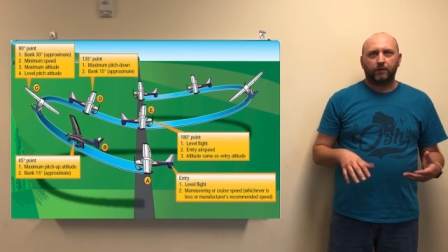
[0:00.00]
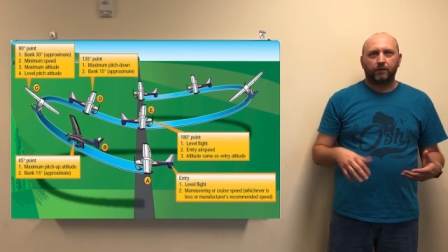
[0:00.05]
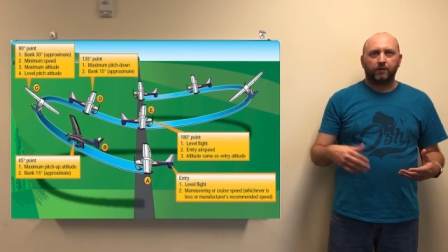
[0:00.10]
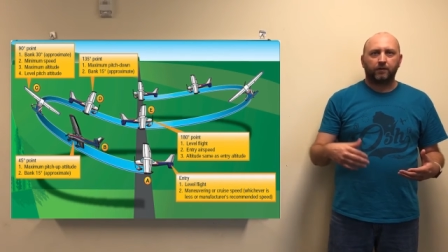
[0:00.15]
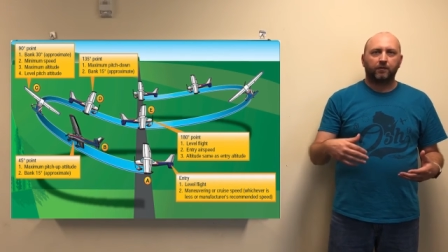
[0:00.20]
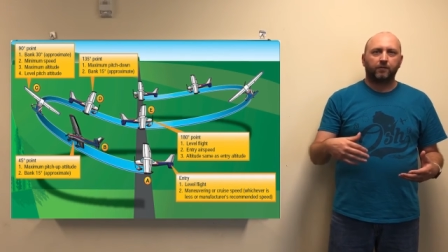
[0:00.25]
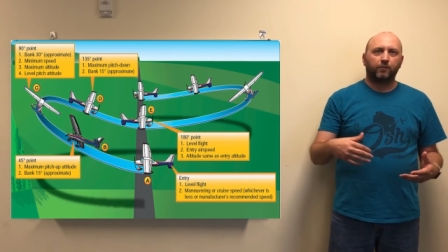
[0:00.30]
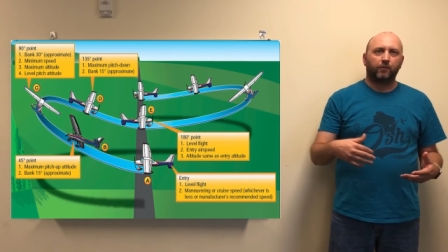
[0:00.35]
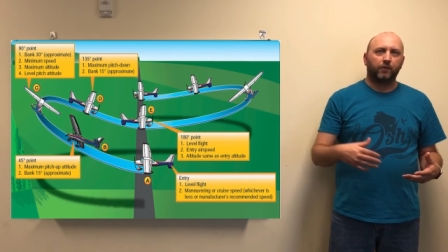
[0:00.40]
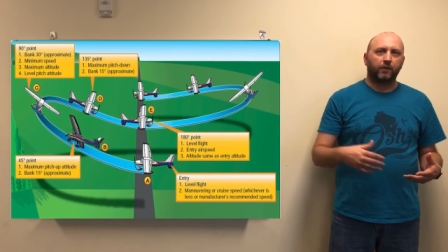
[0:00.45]
It
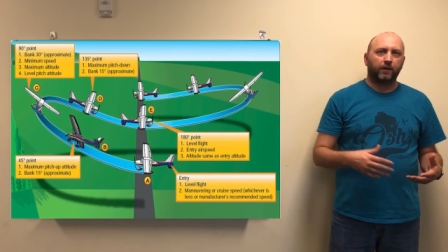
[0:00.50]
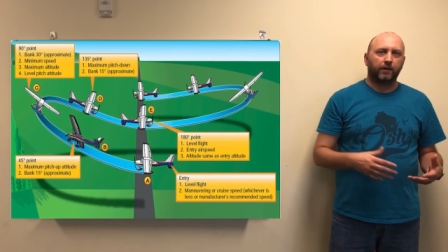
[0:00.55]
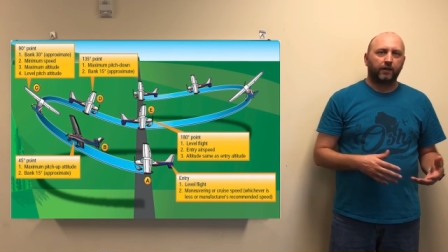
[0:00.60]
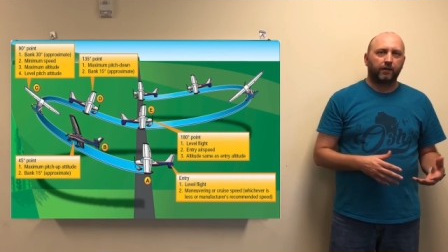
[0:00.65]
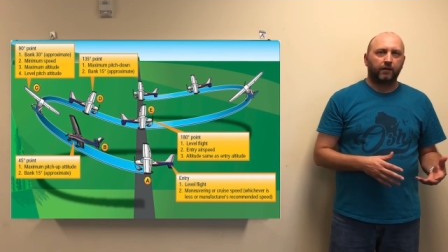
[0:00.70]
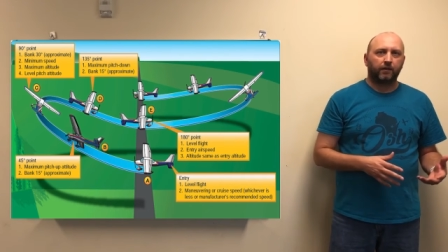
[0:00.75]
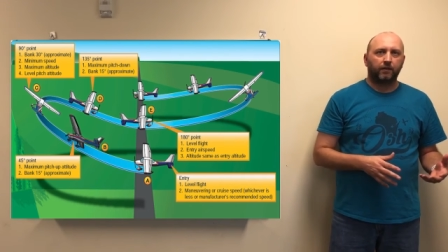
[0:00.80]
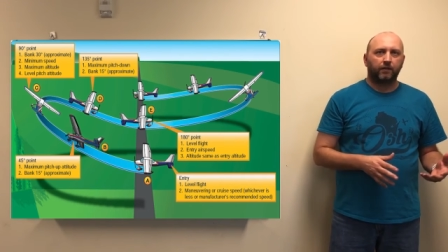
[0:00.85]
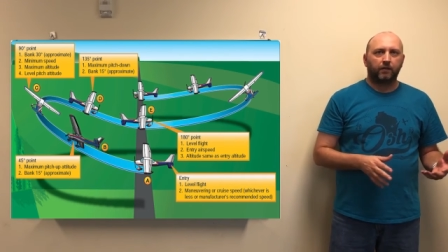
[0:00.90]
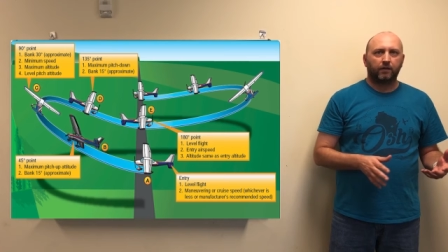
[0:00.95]
looks more
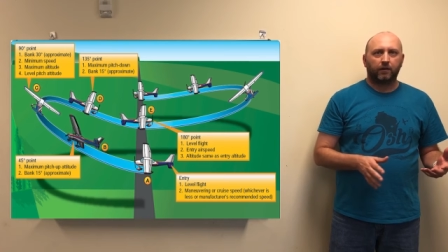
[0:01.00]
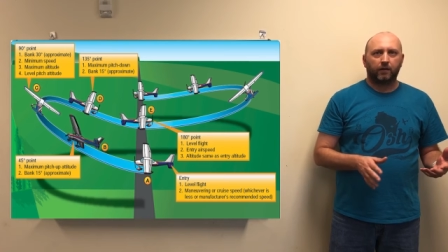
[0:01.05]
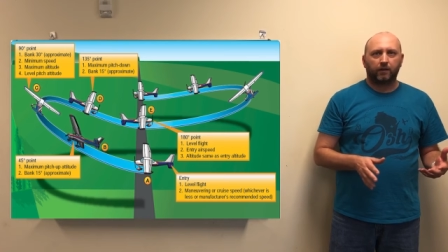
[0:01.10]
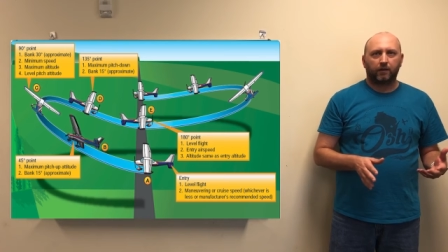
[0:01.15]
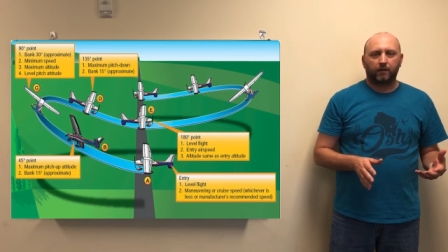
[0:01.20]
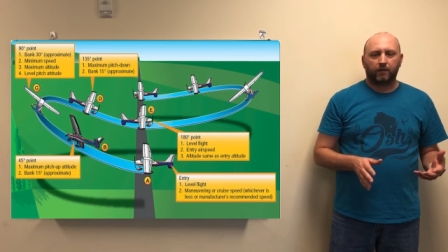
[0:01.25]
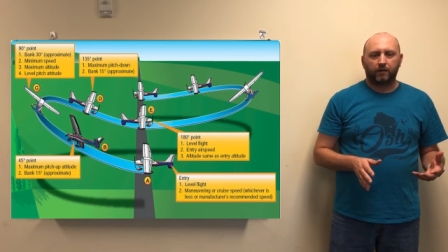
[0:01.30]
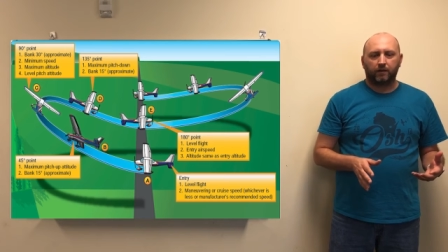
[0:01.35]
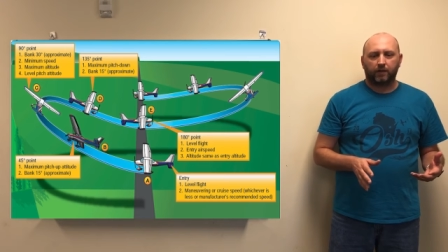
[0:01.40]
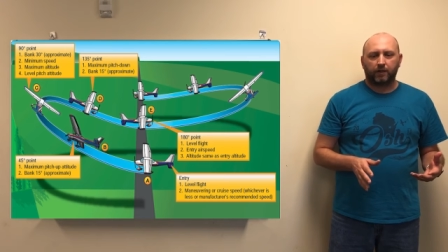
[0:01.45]
like
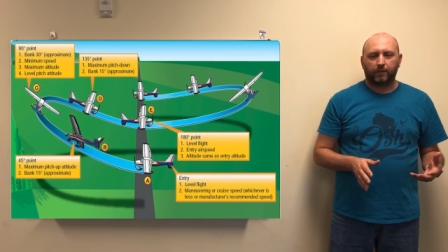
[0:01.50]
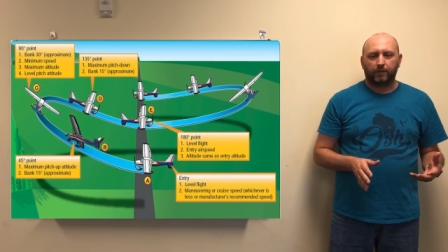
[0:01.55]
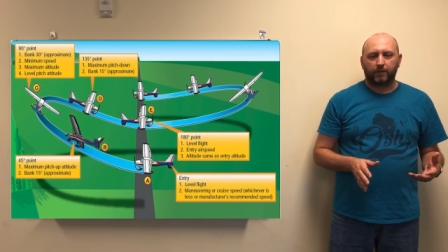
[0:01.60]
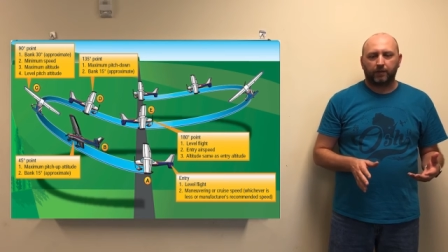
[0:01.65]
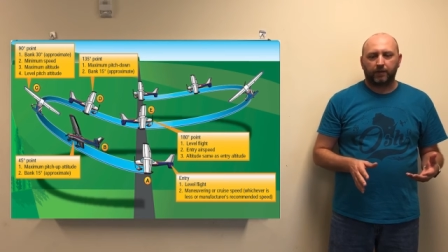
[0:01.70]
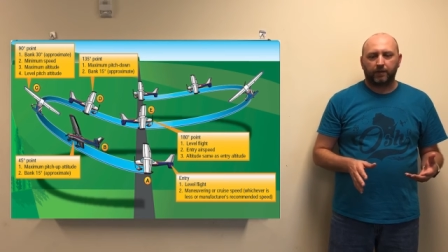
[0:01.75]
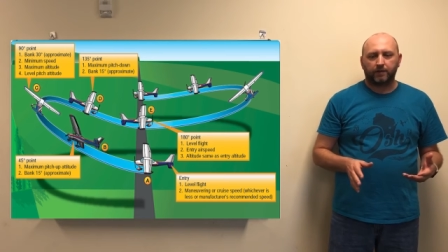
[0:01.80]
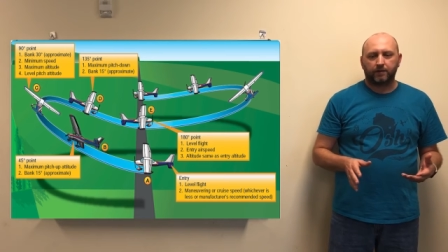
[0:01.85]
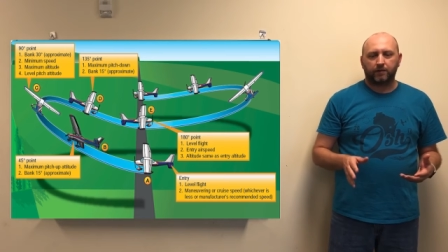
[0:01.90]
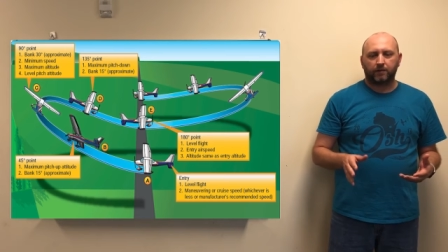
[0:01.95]
a
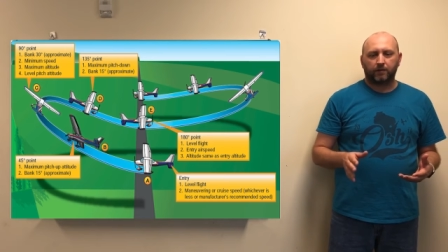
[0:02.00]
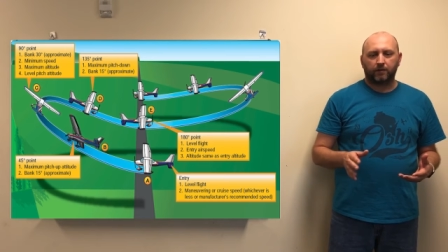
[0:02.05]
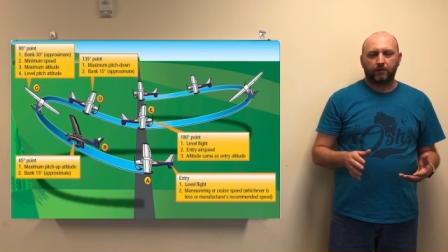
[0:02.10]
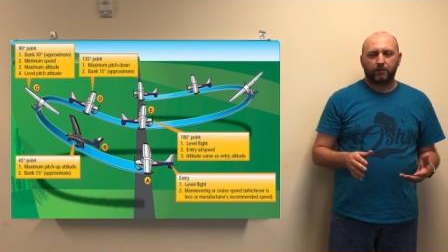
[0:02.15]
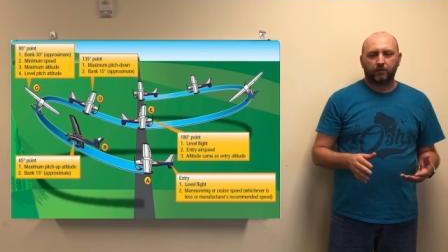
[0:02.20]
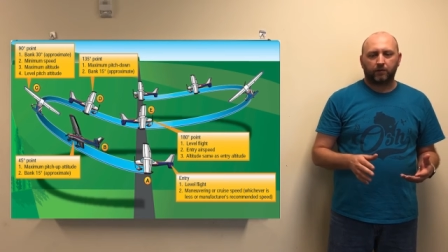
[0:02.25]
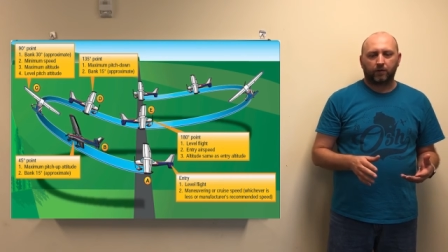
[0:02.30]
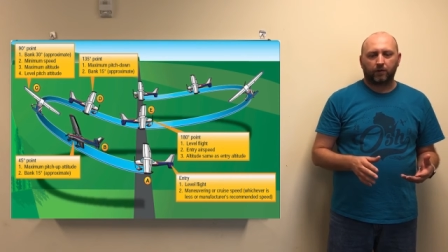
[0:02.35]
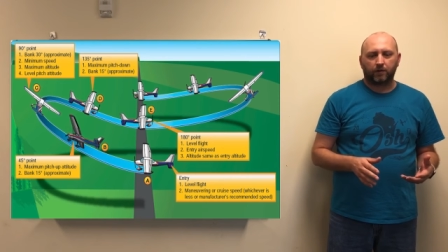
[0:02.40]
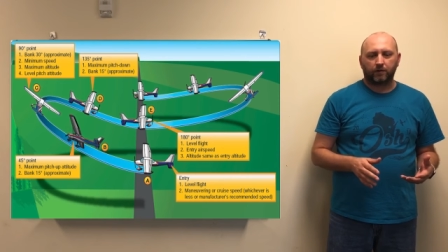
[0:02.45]
couple of
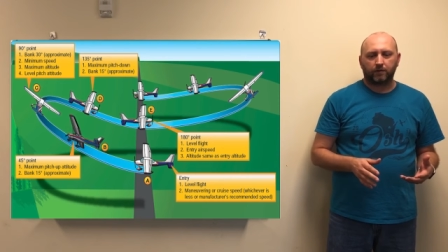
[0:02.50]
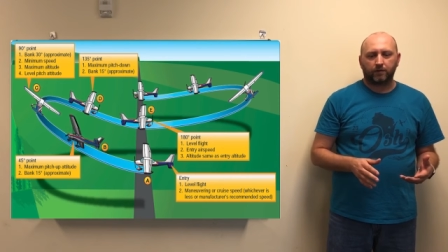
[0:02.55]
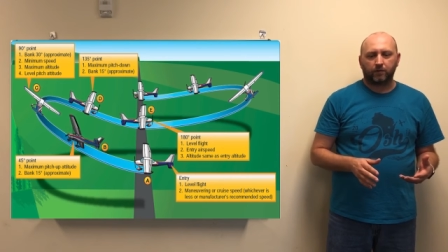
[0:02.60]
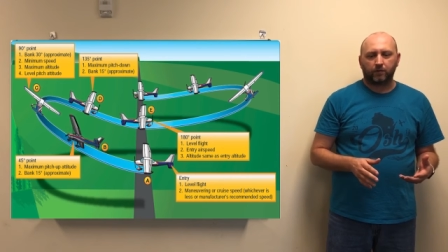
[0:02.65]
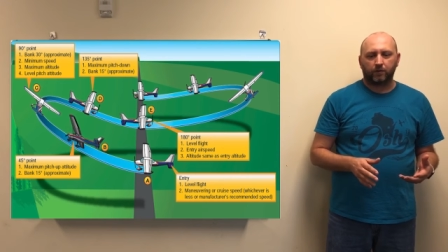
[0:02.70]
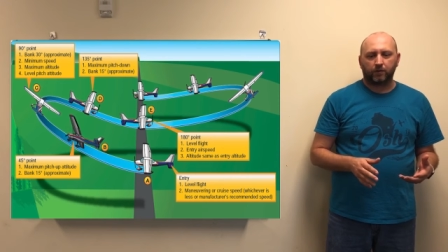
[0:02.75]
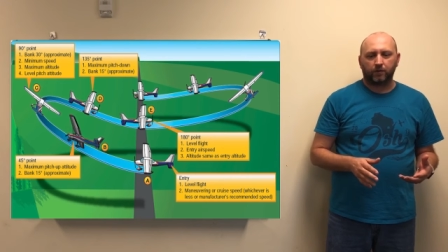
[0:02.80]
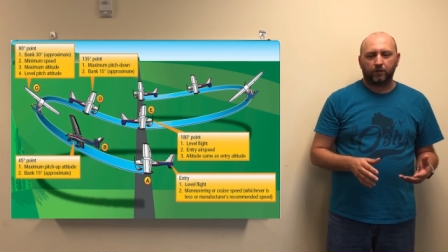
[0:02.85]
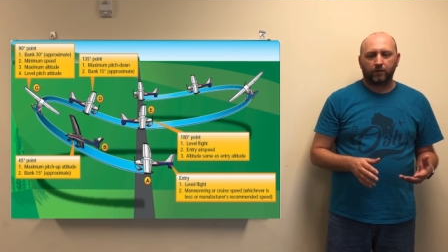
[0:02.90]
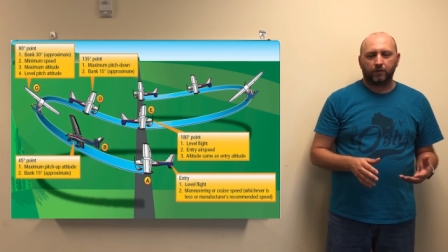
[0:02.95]
S-turns across the
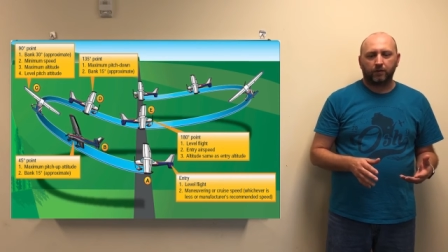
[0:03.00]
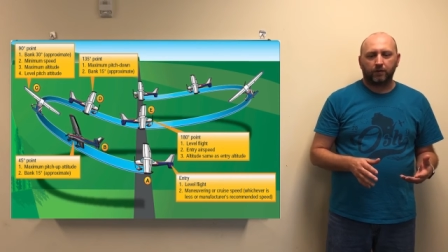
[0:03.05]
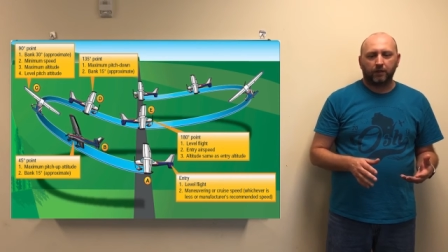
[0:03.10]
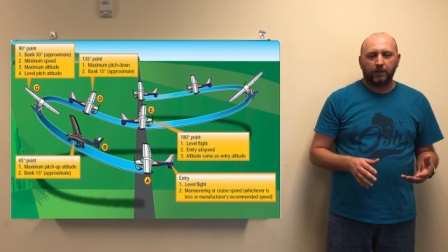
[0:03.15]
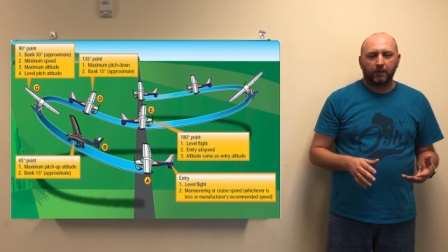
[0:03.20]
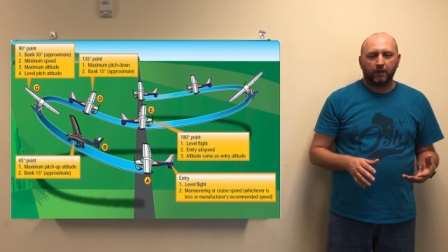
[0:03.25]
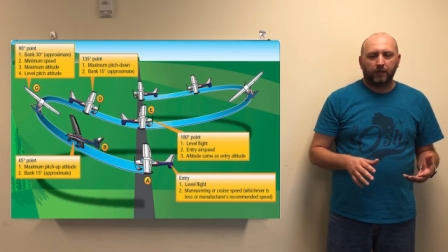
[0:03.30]
road.